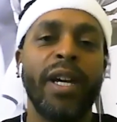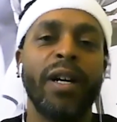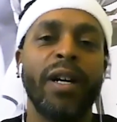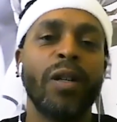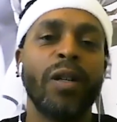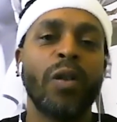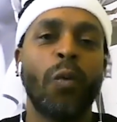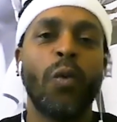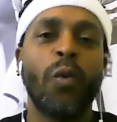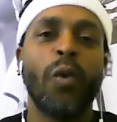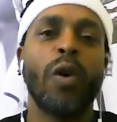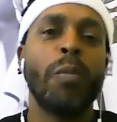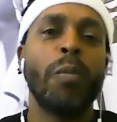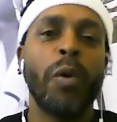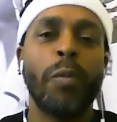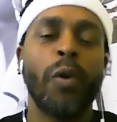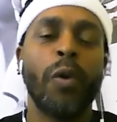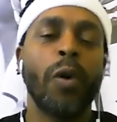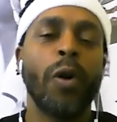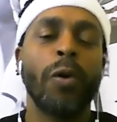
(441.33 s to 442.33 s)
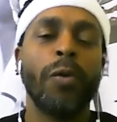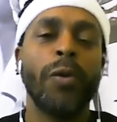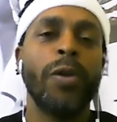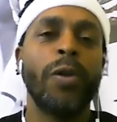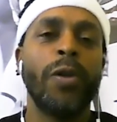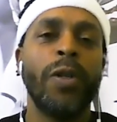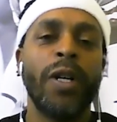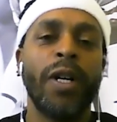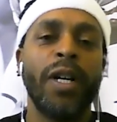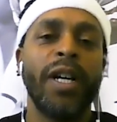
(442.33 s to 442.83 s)
of the War
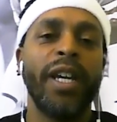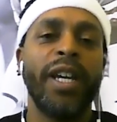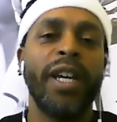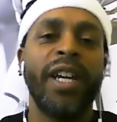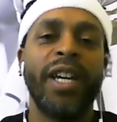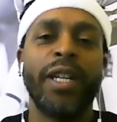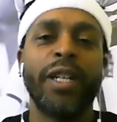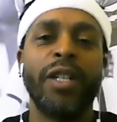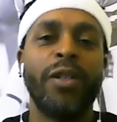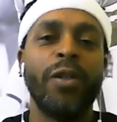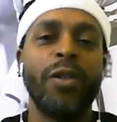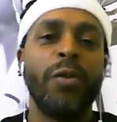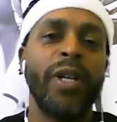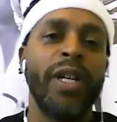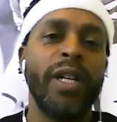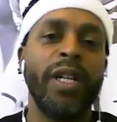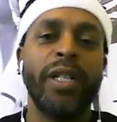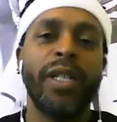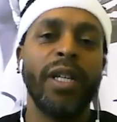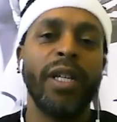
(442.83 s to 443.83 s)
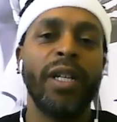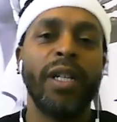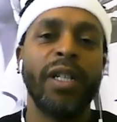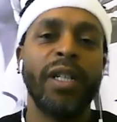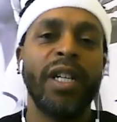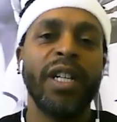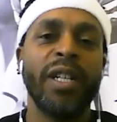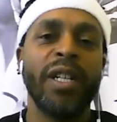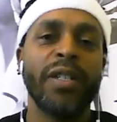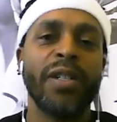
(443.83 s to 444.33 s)
Memorial and do anything
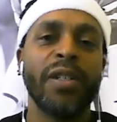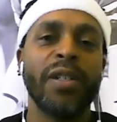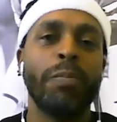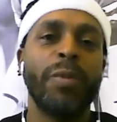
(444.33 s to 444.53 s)
against us.